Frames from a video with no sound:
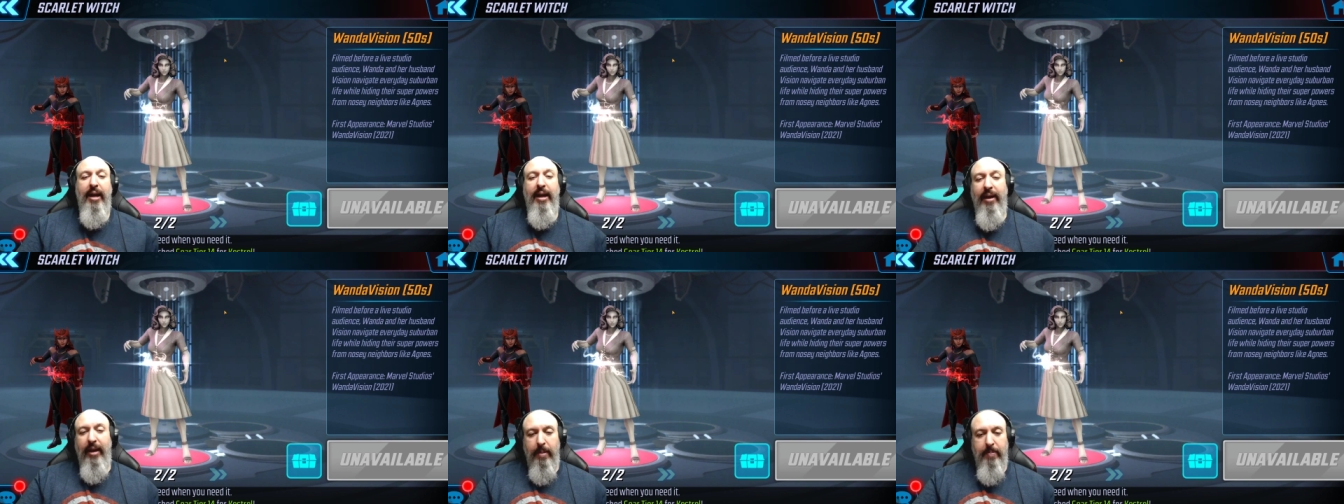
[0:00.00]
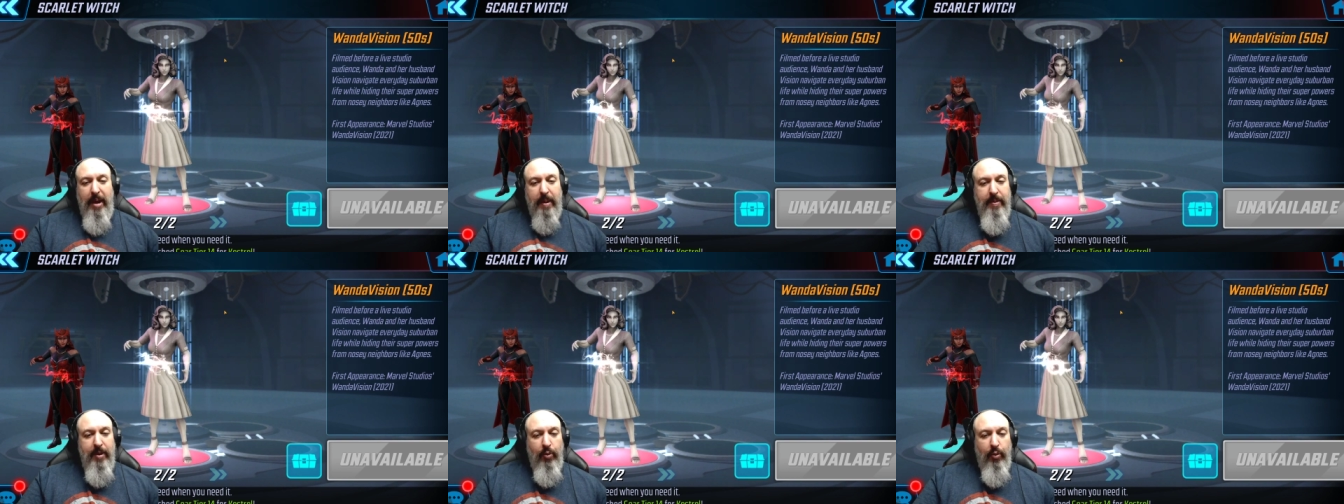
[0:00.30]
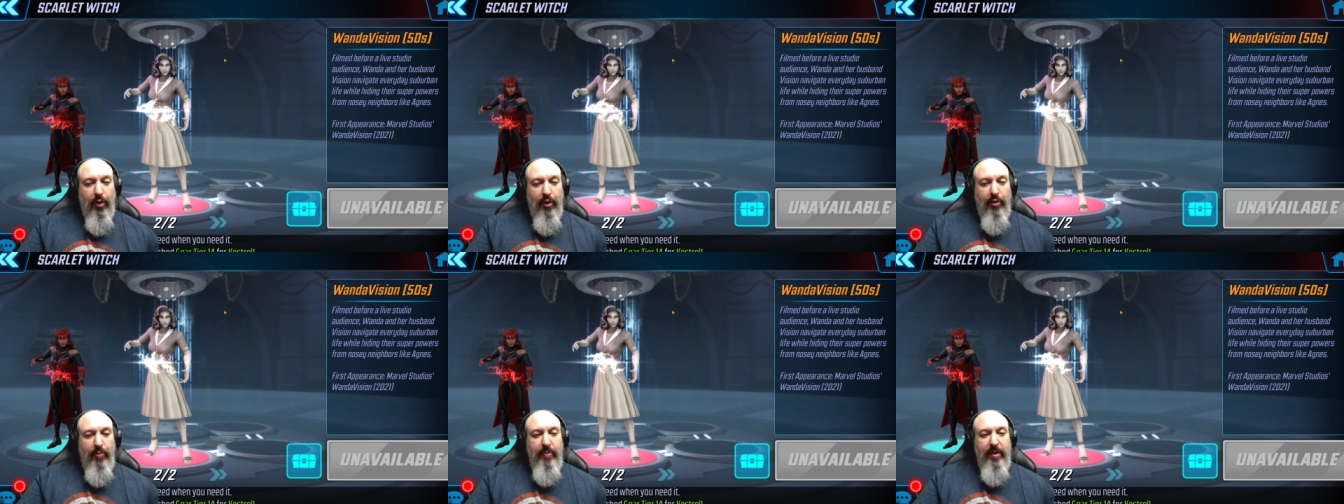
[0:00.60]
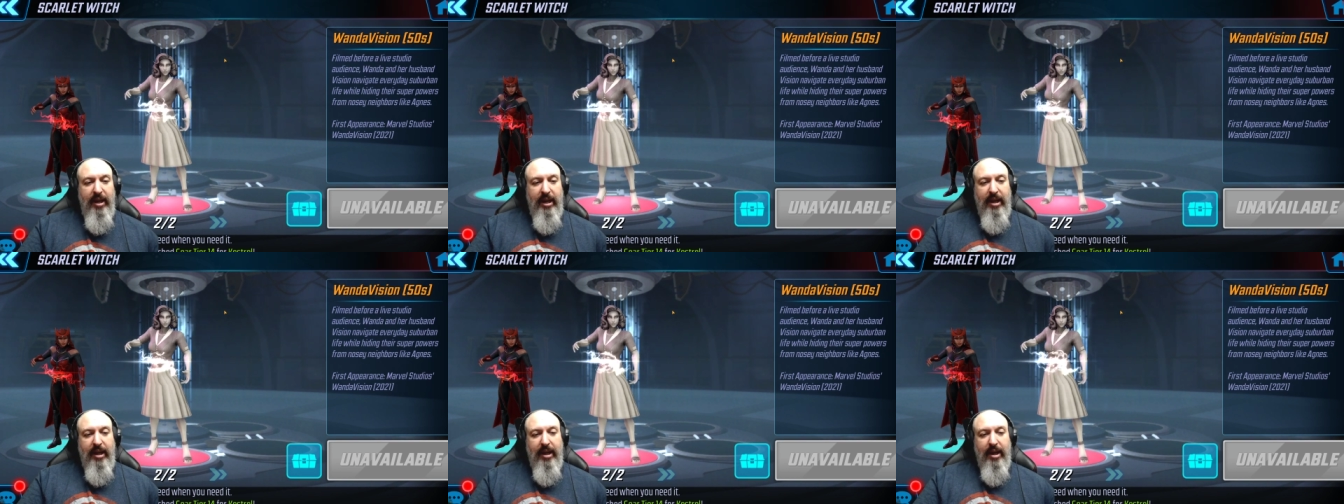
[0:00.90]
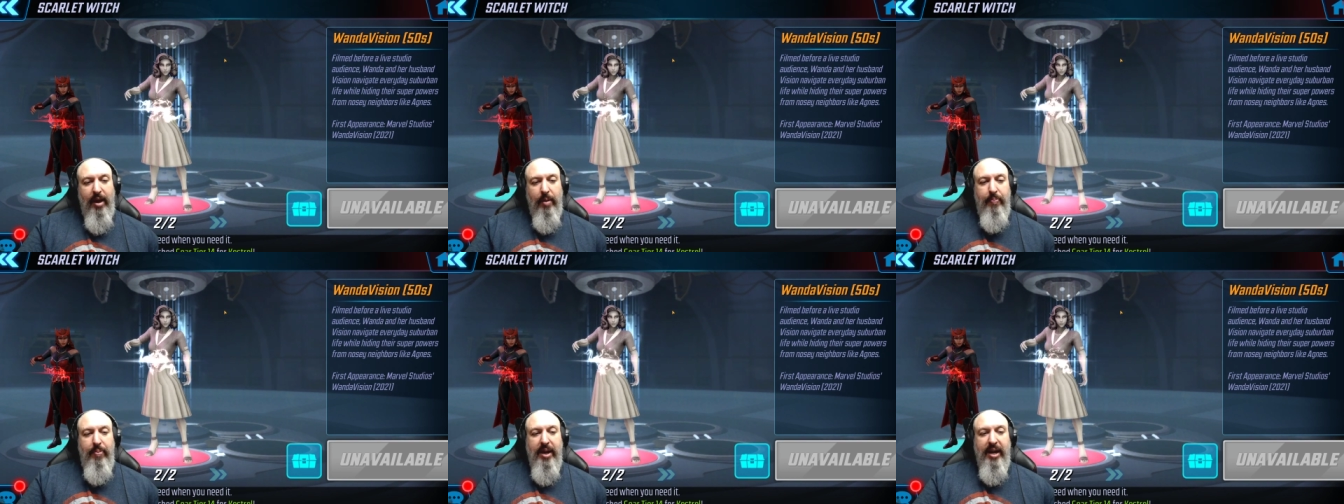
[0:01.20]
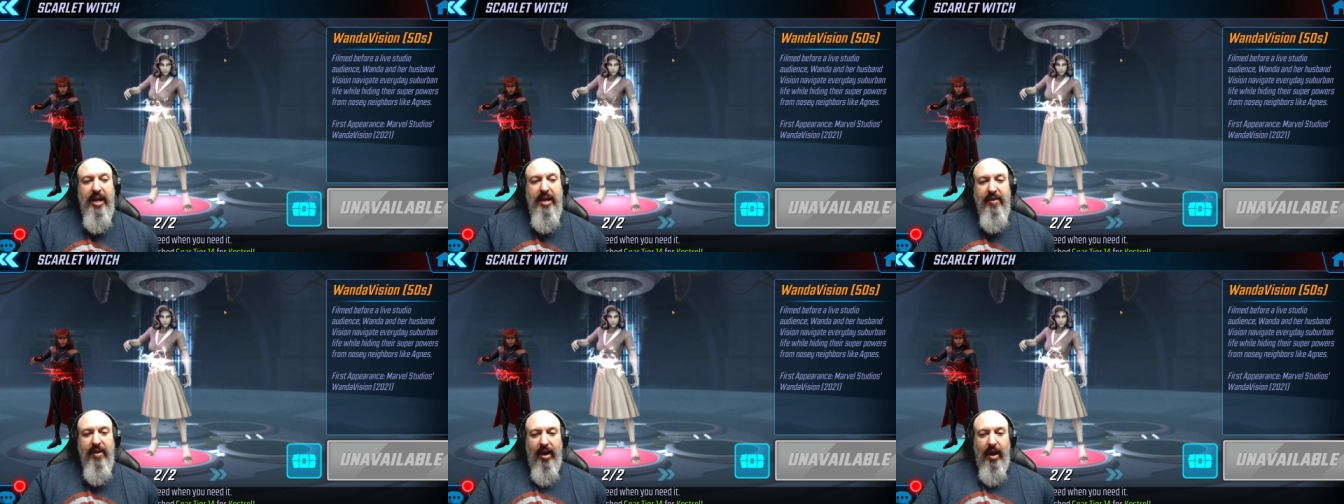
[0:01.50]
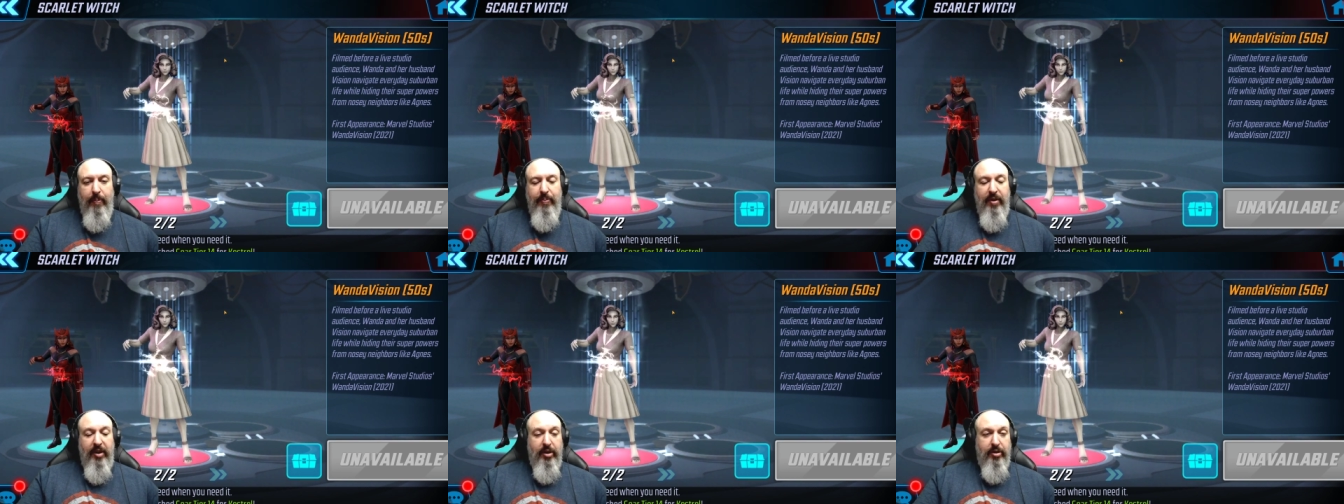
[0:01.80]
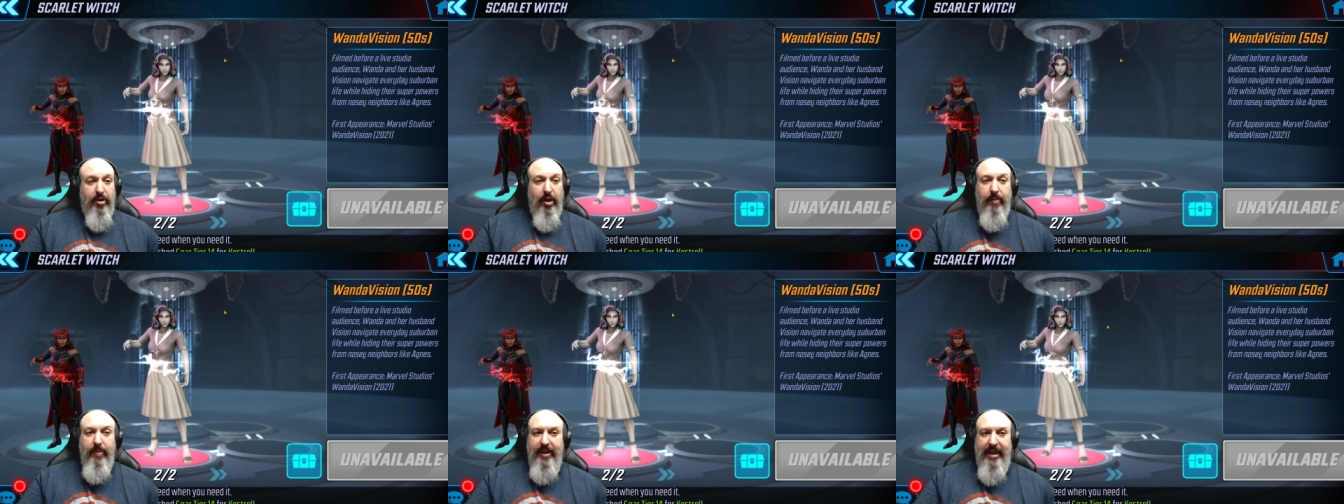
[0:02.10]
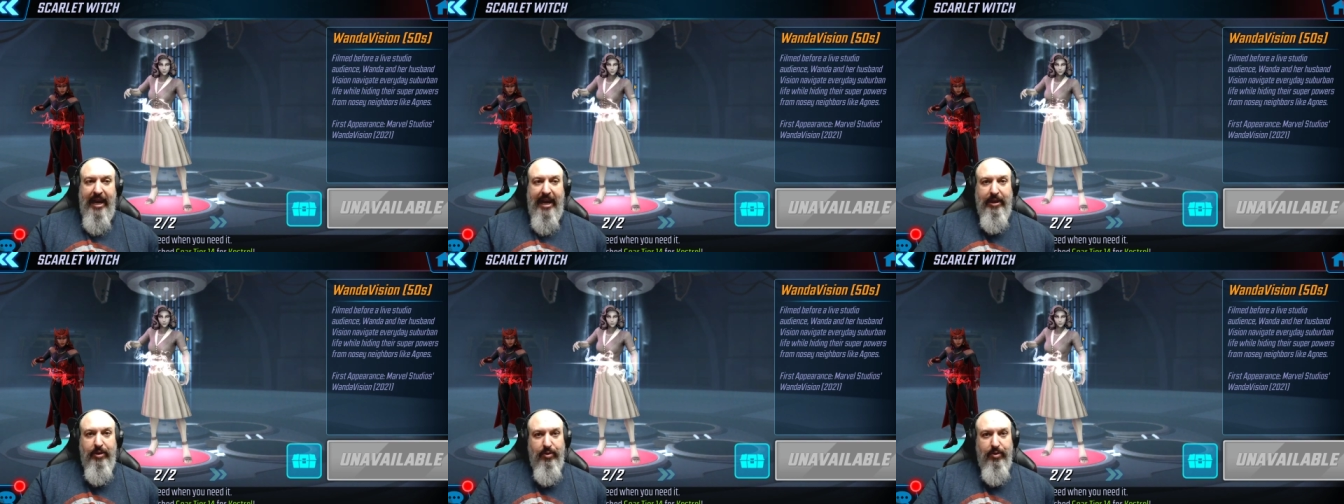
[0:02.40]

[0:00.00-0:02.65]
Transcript: It might be worth me uh, picking that up to determine that.